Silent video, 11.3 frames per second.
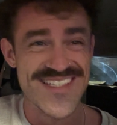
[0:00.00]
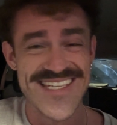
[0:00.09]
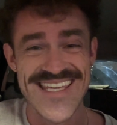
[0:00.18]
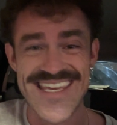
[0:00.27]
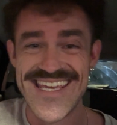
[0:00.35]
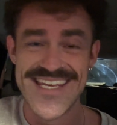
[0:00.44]

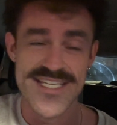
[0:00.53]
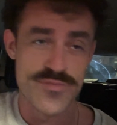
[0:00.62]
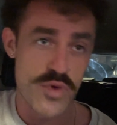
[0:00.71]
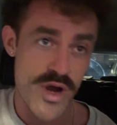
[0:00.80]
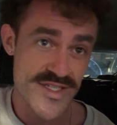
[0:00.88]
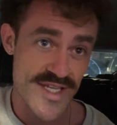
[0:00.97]
tedious
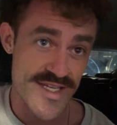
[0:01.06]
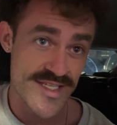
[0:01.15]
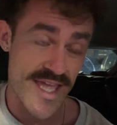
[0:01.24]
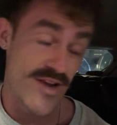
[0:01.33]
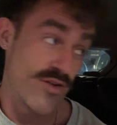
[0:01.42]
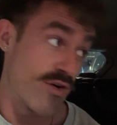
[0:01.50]
process
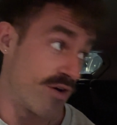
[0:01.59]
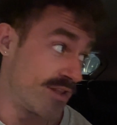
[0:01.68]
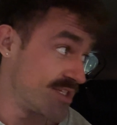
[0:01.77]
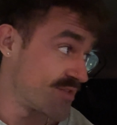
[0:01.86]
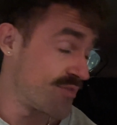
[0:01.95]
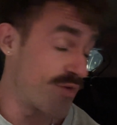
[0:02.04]
getting all
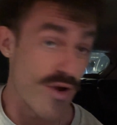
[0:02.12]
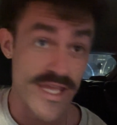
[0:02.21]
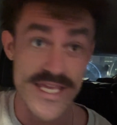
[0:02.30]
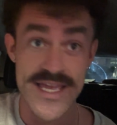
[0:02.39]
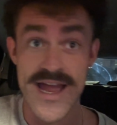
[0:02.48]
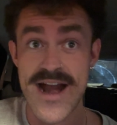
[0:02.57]
these
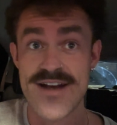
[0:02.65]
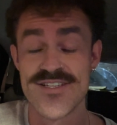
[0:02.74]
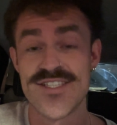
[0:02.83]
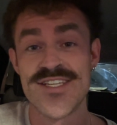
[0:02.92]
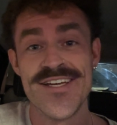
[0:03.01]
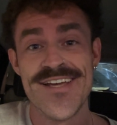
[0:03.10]
fucking
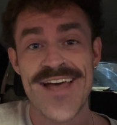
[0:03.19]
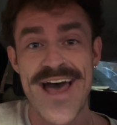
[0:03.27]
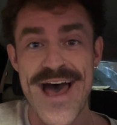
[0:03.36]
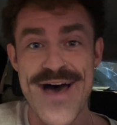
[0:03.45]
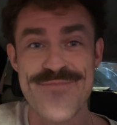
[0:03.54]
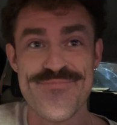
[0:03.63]
cars
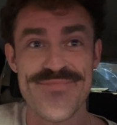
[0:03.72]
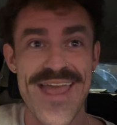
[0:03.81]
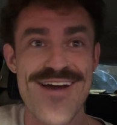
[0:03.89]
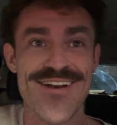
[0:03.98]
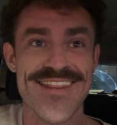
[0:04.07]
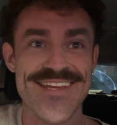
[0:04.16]

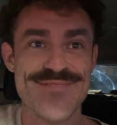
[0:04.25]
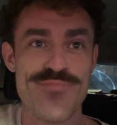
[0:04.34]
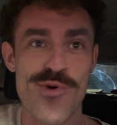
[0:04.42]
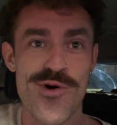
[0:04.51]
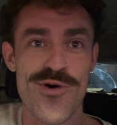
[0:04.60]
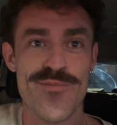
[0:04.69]
out of this
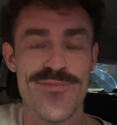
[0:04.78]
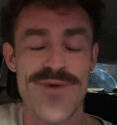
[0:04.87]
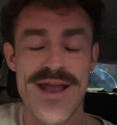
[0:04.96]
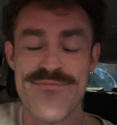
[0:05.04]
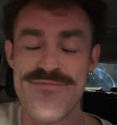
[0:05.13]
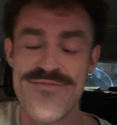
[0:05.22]
boat, and
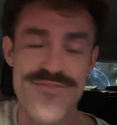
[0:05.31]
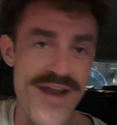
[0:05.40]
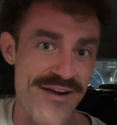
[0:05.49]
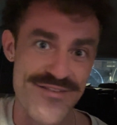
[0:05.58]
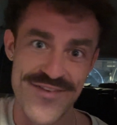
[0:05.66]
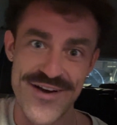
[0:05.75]
I'm
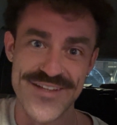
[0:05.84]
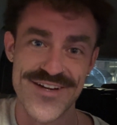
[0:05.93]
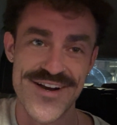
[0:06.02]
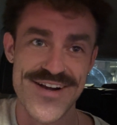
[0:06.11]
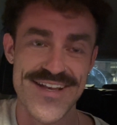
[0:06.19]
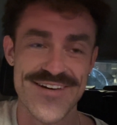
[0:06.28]
very, very
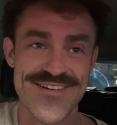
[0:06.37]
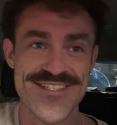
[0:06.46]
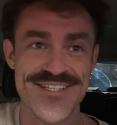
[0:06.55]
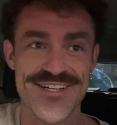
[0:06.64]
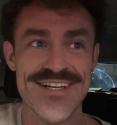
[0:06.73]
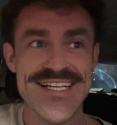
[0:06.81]
tired now.
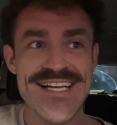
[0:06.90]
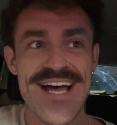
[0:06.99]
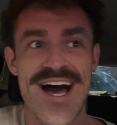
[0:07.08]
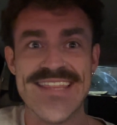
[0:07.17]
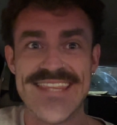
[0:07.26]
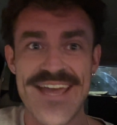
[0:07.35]
So
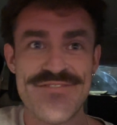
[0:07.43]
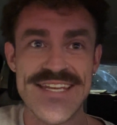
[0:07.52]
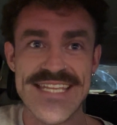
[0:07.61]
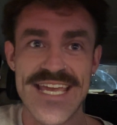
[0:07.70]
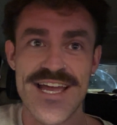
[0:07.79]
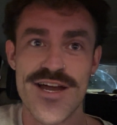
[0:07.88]
I definitely
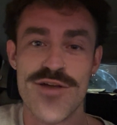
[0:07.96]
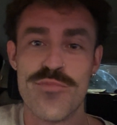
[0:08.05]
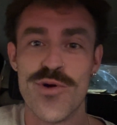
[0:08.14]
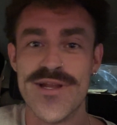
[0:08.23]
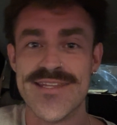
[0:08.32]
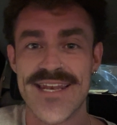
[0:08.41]
think I'm going to
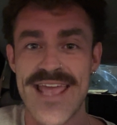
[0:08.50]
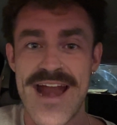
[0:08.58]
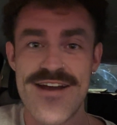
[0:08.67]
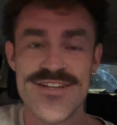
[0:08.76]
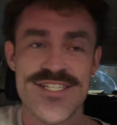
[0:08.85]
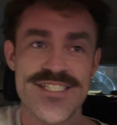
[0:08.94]
pull into the
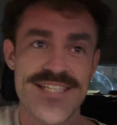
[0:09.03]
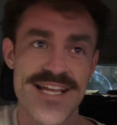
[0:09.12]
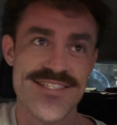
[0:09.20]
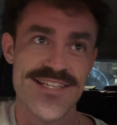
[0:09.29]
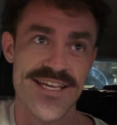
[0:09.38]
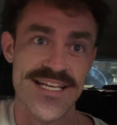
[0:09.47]
garage
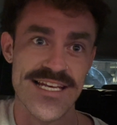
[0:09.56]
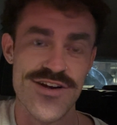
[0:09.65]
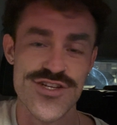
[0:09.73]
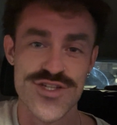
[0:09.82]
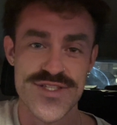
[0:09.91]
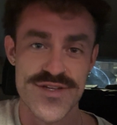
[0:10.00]
that's like literally
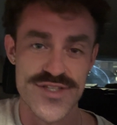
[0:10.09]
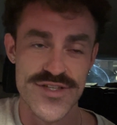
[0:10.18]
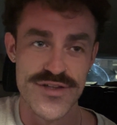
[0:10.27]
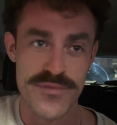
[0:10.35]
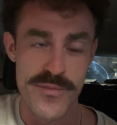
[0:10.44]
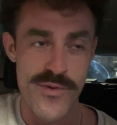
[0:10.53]
just outside
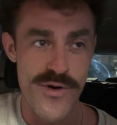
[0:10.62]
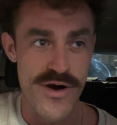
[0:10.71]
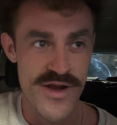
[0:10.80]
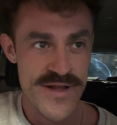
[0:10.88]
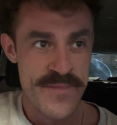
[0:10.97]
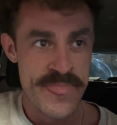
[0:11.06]
Dublin Port,
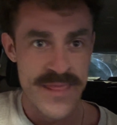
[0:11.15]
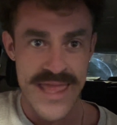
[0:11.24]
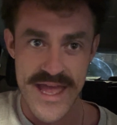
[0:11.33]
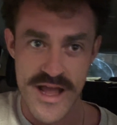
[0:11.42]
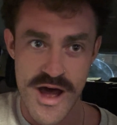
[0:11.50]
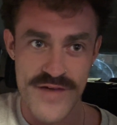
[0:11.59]

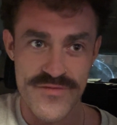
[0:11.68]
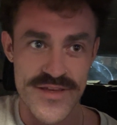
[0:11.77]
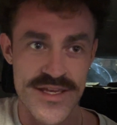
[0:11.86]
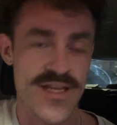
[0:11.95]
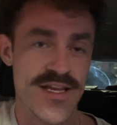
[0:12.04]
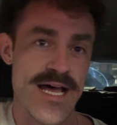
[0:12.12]
get a coffee,
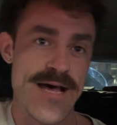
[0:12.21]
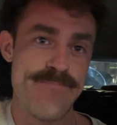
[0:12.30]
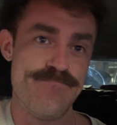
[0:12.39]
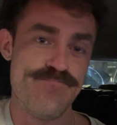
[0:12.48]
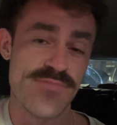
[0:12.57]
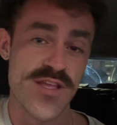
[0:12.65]

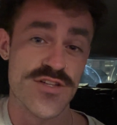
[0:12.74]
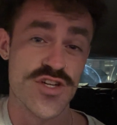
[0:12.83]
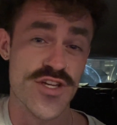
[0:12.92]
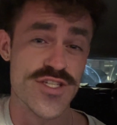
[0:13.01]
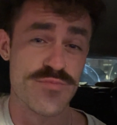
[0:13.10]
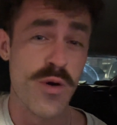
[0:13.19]
try and
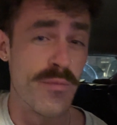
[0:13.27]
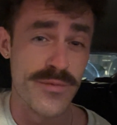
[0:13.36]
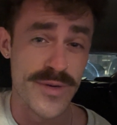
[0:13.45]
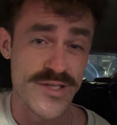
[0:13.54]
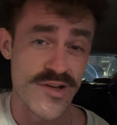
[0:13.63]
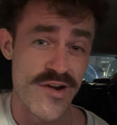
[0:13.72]
just pump up
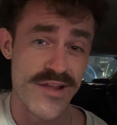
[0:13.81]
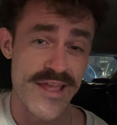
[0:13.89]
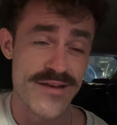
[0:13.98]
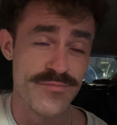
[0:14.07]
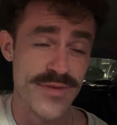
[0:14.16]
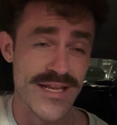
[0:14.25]
my tyre
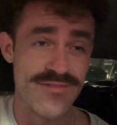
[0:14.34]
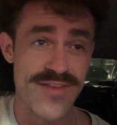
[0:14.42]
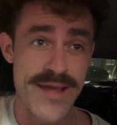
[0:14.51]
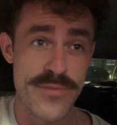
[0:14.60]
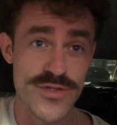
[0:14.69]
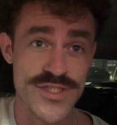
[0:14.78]
again, my little flat
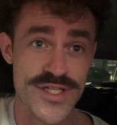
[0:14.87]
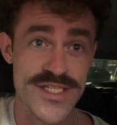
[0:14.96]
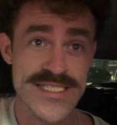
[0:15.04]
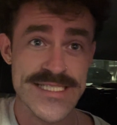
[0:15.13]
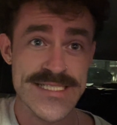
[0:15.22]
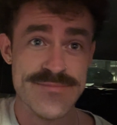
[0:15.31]
puncture,
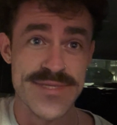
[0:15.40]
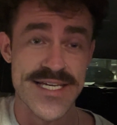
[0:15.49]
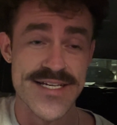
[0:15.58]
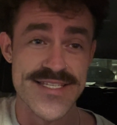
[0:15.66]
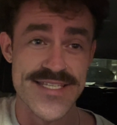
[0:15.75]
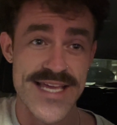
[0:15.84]

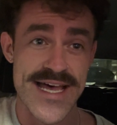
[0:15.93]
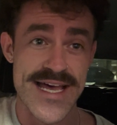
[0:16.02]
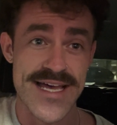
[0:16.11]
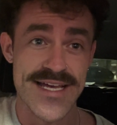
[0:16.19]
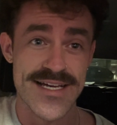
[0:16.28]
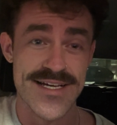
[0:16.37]
because
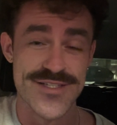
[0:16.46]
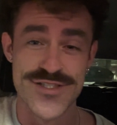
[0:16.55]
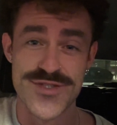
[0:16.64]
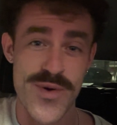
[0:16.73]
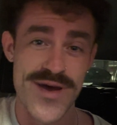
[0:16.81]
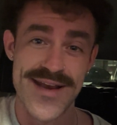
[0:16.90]
I just
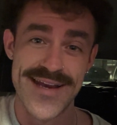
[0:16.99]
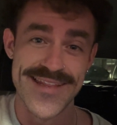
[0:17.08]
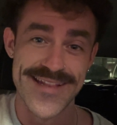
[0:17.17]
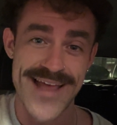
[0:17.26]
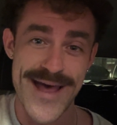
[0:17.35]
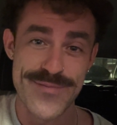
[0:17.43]
don't want anything to
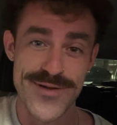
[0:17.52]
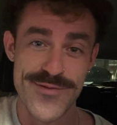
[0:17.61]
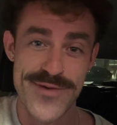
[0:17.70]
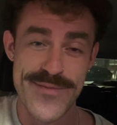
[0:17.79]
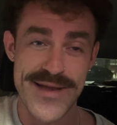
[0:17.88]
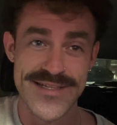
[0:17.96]
happen on the
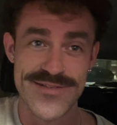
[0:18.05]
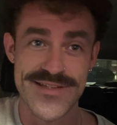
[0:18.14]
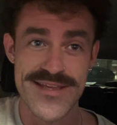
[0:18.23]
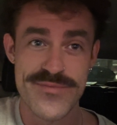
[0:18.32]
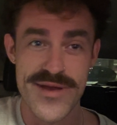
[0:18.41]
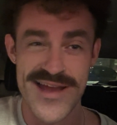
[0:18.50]
way back down to
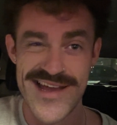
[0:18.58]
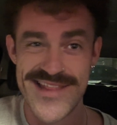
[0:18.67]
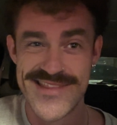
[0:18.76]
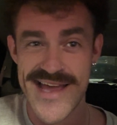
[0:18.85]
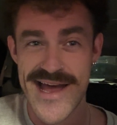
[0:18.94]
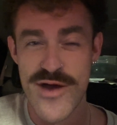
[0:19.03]
Tip, and
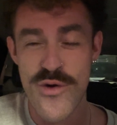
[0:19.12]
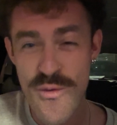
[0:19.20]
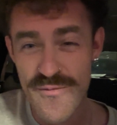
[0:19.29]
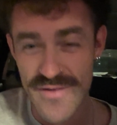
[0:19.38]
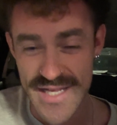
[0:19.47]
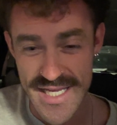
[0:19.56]

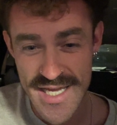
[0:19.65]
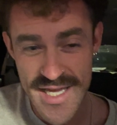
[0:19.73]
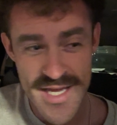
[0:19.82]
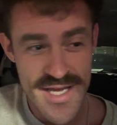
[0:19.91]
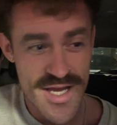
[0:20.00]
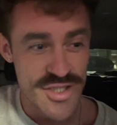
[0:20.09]
hopefully
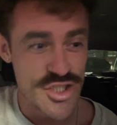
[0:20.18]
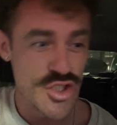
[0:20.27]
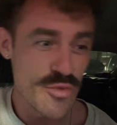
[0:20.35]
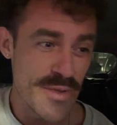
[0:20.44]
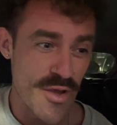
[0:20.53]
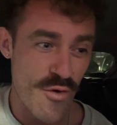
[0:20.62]
should
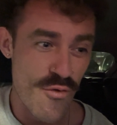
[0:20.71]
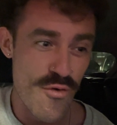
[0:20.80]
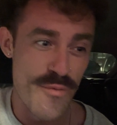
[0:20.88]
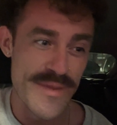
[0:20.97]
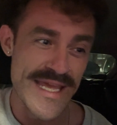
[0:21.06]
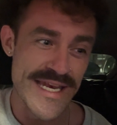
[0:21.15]
be
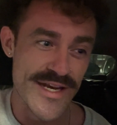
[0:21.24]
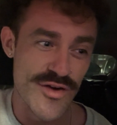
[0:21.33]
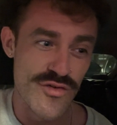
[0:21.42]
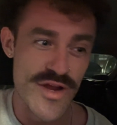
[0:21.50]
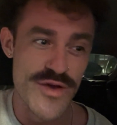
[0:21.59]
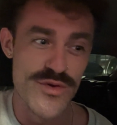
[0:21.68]
home in and
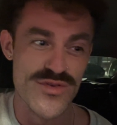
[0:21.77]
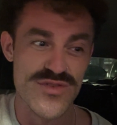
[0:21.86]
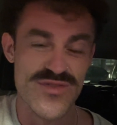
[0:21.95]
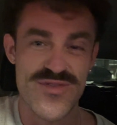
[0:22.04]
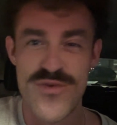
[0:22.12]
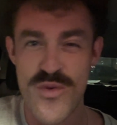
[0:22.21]
around
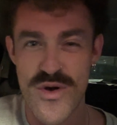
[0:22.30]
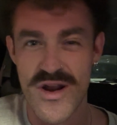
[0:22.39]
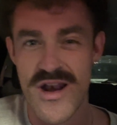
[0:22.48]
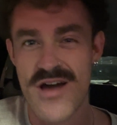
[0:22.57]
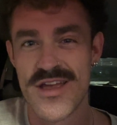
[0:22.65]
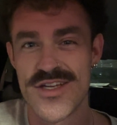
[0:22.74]
4
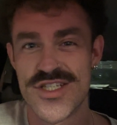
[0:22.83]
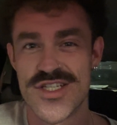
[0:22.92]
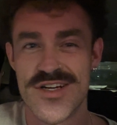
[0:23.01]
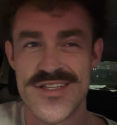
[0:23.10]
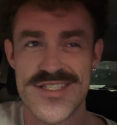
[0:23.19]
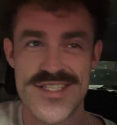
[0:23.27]
o'clock-ish,
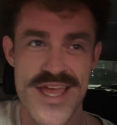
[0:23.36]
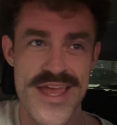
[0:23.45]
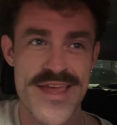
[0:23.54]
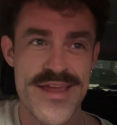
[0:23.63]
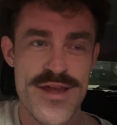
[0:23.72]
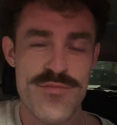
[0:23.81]
I'd say,
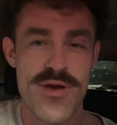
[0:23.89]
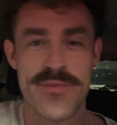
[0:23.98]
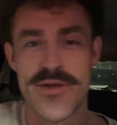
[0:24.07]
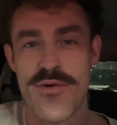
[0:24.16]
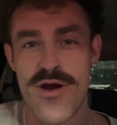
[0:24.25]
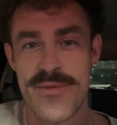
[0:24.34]
probably
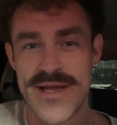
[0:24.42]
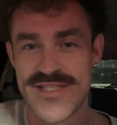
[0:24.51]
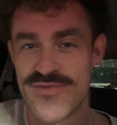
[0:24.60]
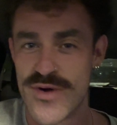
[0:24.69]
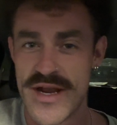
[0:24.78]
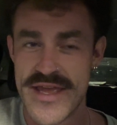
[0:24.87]

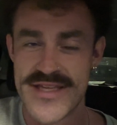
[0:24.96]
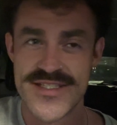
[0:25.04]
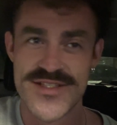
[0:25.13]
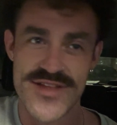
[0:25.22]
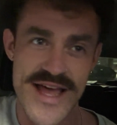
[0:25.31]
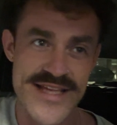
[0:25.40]
4:15 latest,
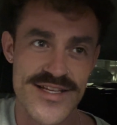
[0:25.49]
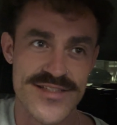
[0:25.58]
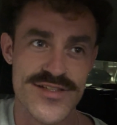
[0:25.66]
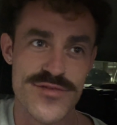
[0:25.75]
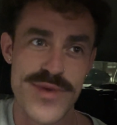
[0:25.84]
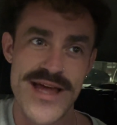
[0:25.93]
so that's not
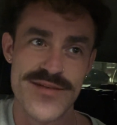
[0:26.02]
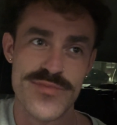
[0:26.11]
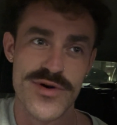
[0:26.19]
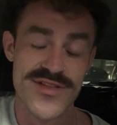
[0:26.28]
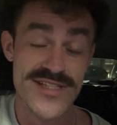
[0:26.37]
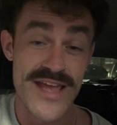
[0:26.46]
too bad.
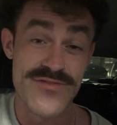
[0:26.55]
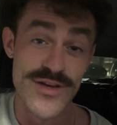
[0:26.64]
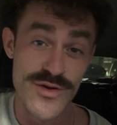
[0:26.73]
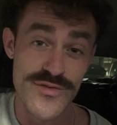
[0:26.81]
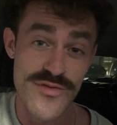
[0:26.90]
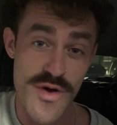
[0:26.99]
But definitely
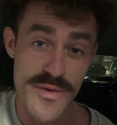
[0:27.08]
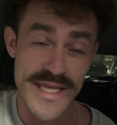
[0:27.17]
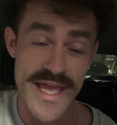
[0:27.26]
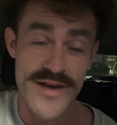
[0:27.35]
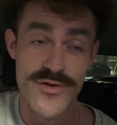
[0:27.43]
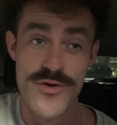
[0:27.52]
looking forward to
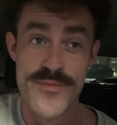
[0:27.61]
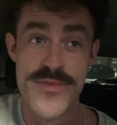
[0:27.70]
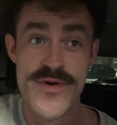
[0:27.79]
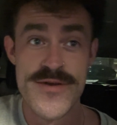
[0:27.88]
getting home.